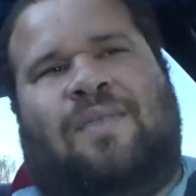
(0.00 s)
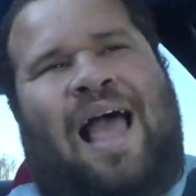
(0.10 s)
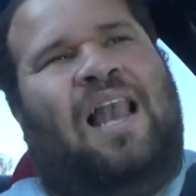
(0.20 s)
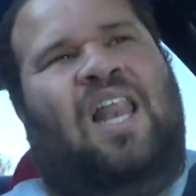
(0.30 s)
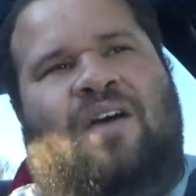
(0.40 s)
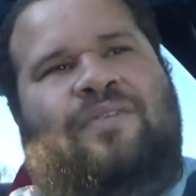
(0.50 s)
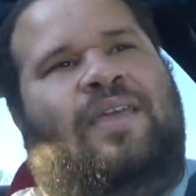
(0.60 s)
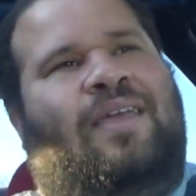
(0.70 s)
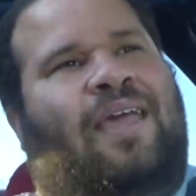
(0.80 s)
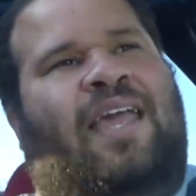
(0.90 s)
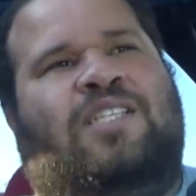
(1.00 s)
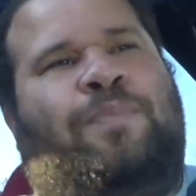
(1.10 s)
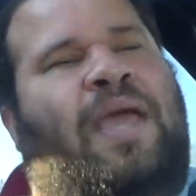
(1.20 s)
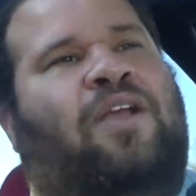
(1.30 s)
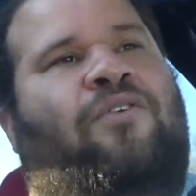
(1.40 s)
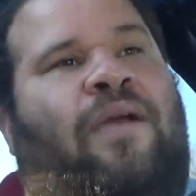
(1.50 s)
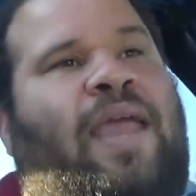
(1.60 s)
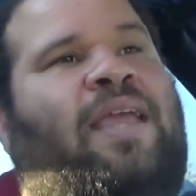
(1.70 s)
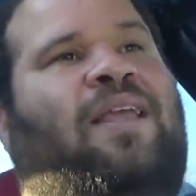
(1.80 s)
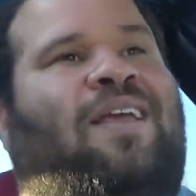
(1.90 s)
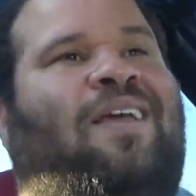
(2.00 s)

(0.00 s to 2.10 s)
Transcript: I love it. It's been great.